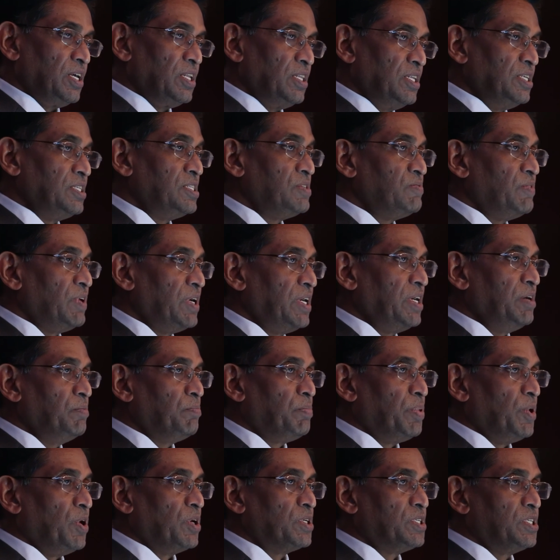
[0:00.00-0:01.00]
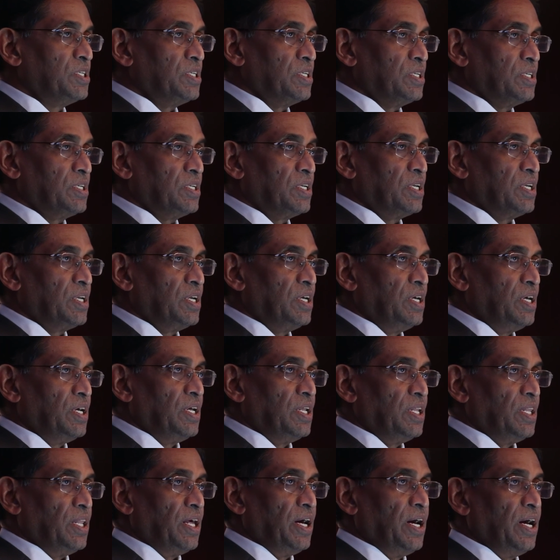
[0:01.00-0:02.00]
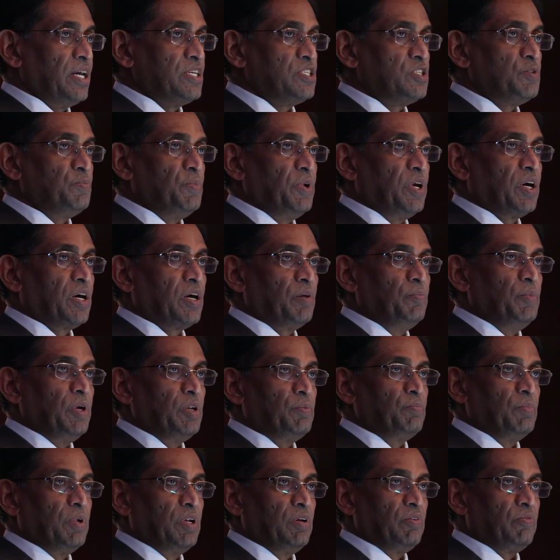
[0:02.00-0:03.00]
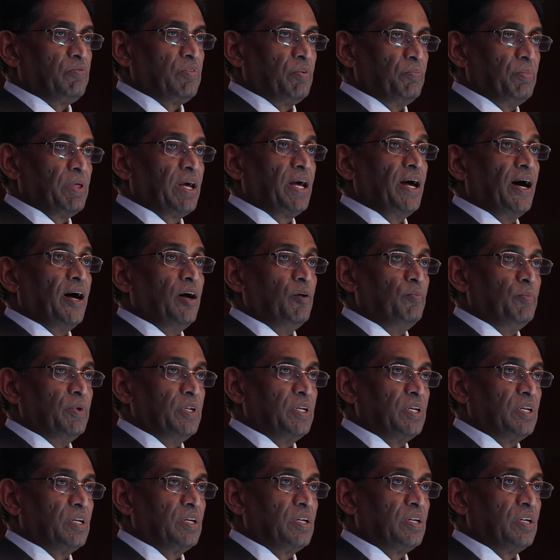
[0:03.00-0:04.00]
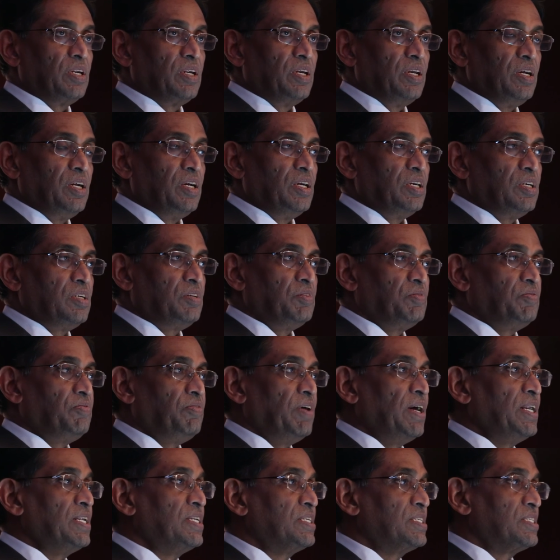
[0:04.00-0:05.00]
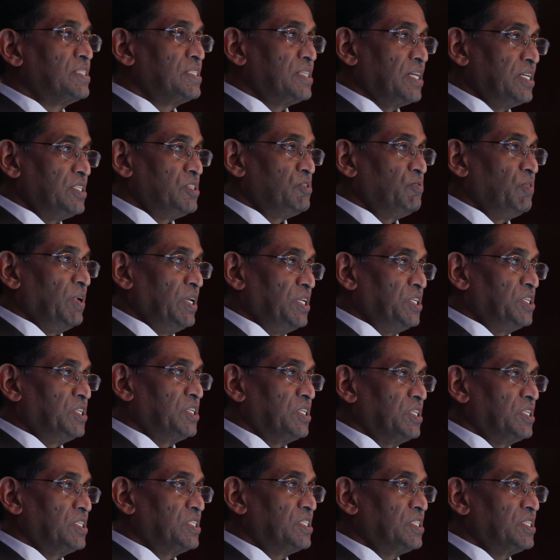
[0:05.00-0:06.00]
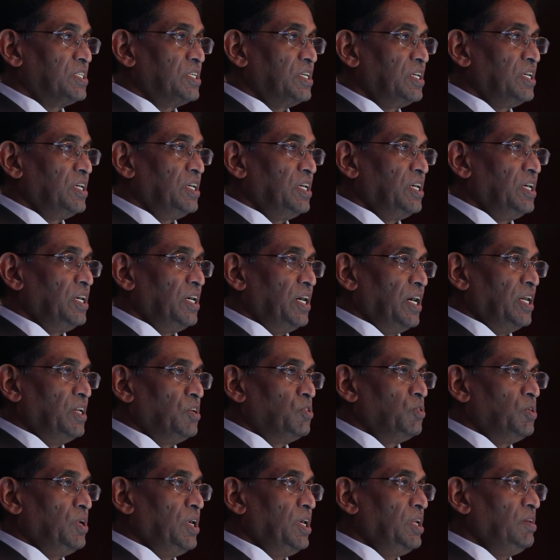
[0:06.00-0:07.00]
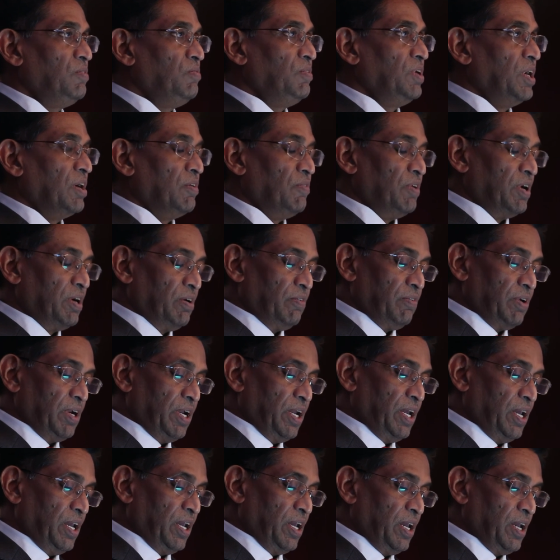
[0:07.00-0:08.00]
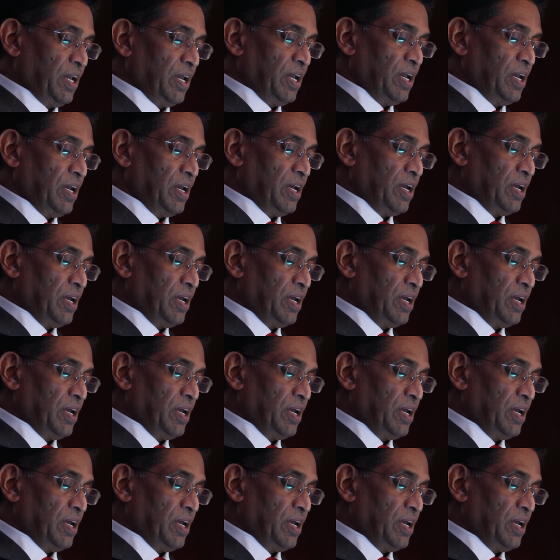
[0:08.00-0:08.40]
This is very important. There has to be a commitment from the government to fund such ventures. And to date, we are very, very